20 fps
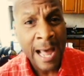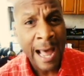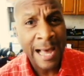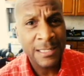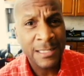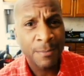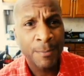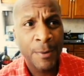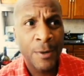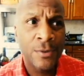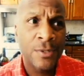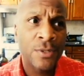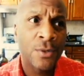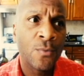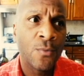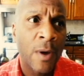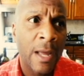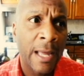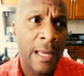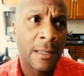as opposed to,
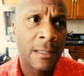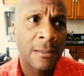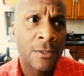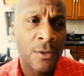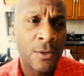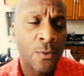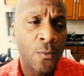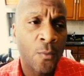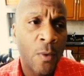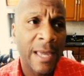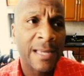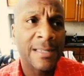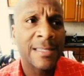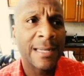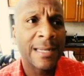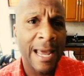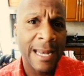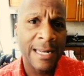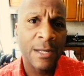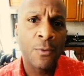way, to the ways
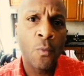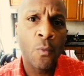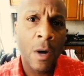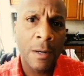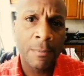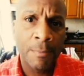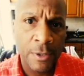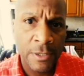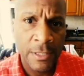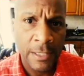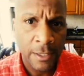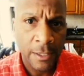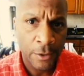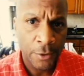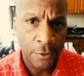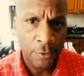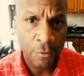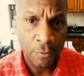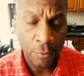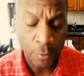that any one
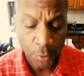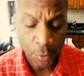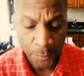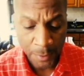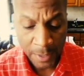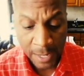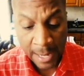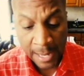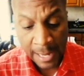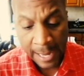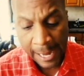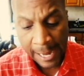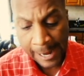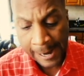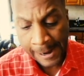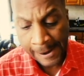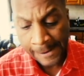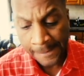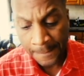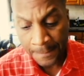particular group,
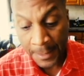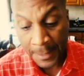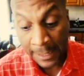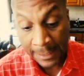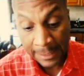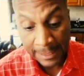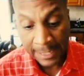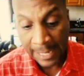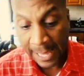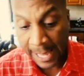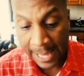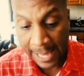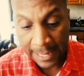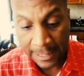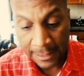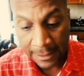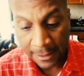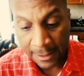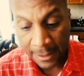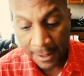um,
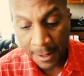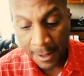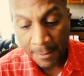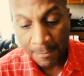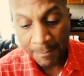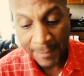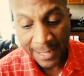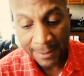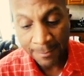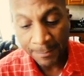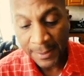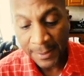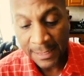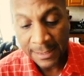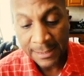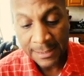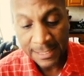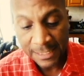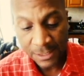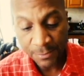again, may
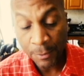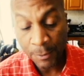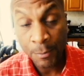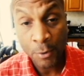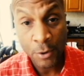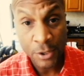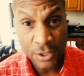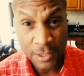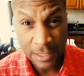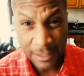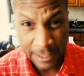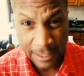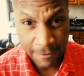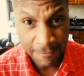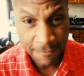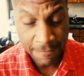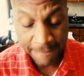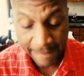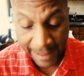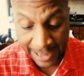be disproportionately
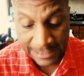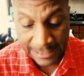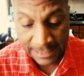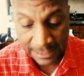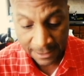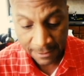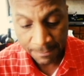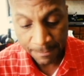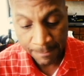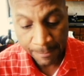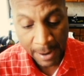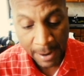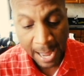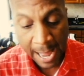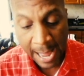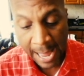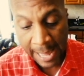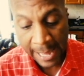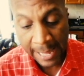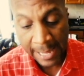affected
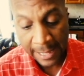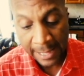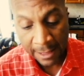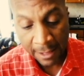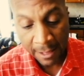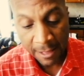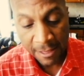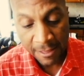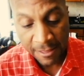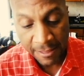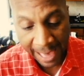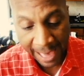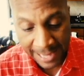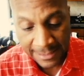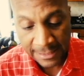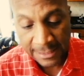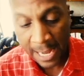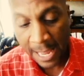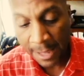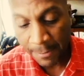by that
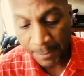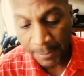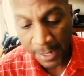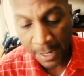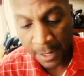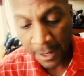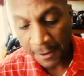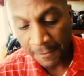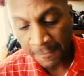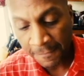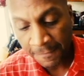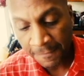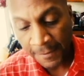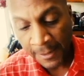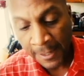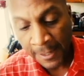type of